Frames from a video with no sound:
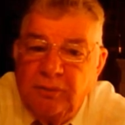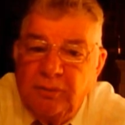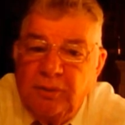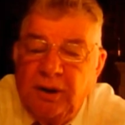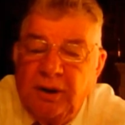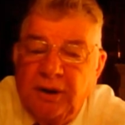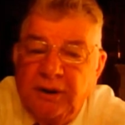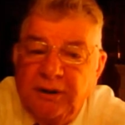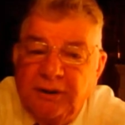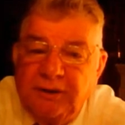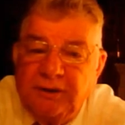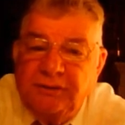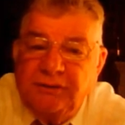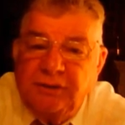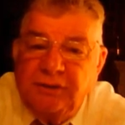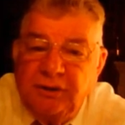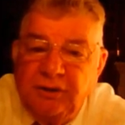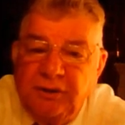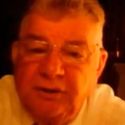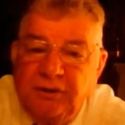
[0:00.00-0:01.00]
But I can
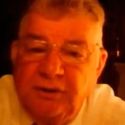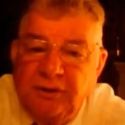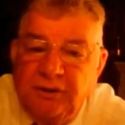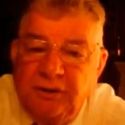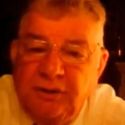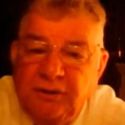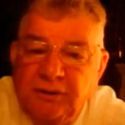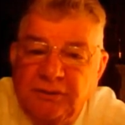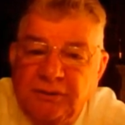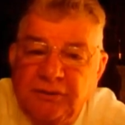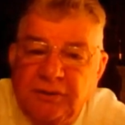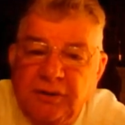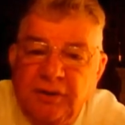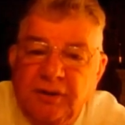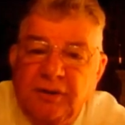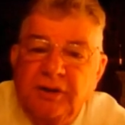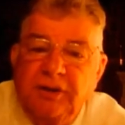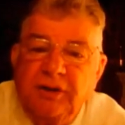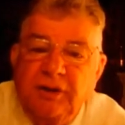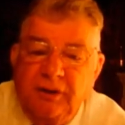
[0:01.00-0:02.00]
tell you this,
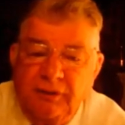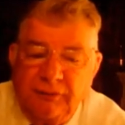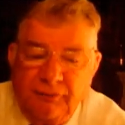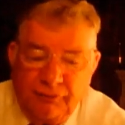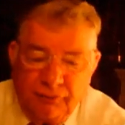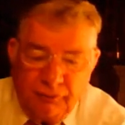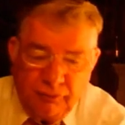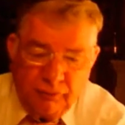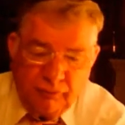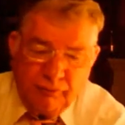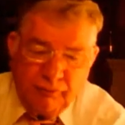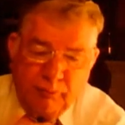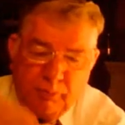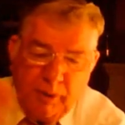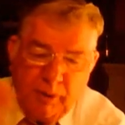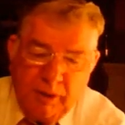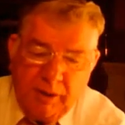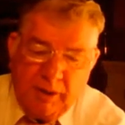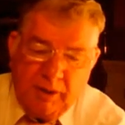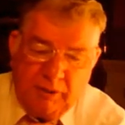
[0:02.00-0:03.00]
if you've
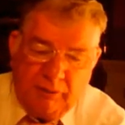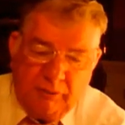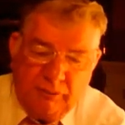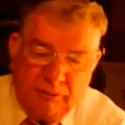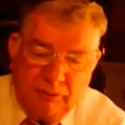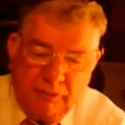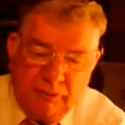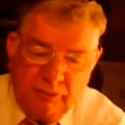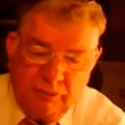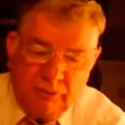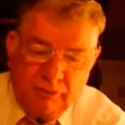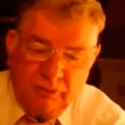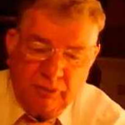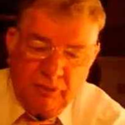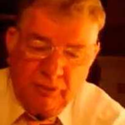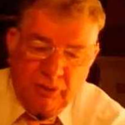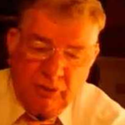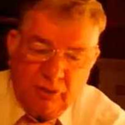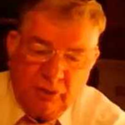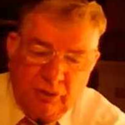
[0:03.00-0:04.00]
bound
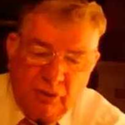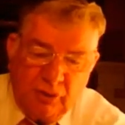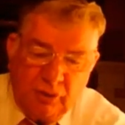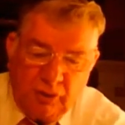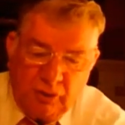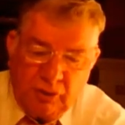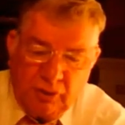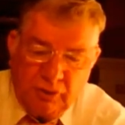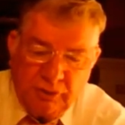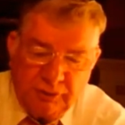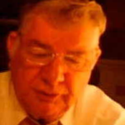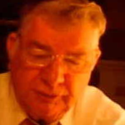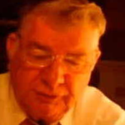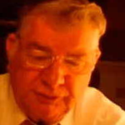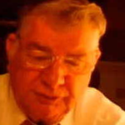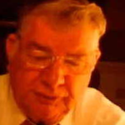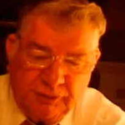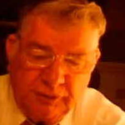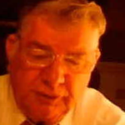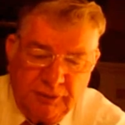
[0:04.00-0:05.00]

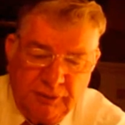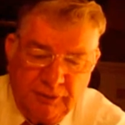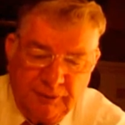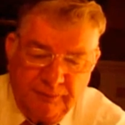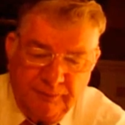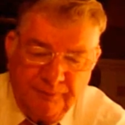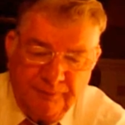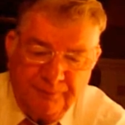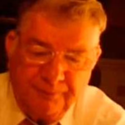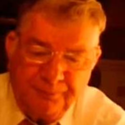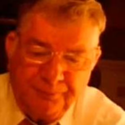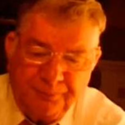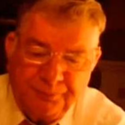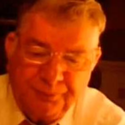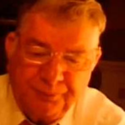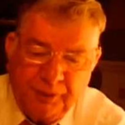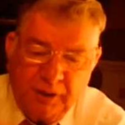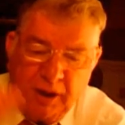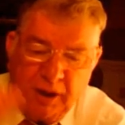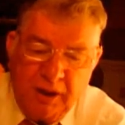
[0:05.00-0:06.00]
honesty
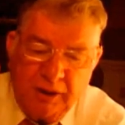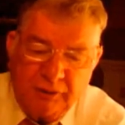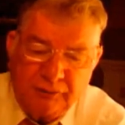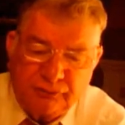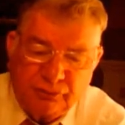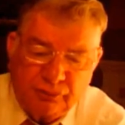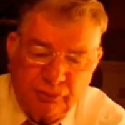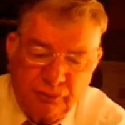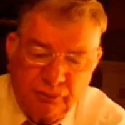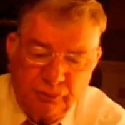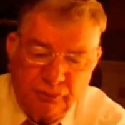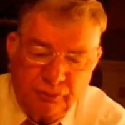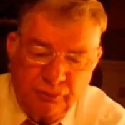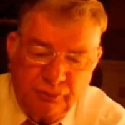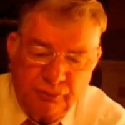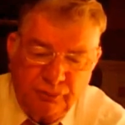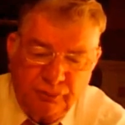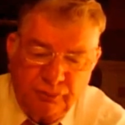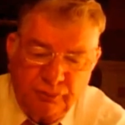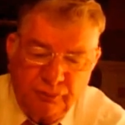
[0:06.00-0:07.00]
and
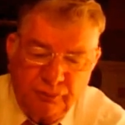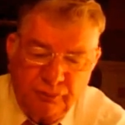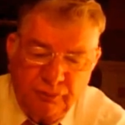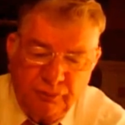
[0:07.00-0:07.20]
truth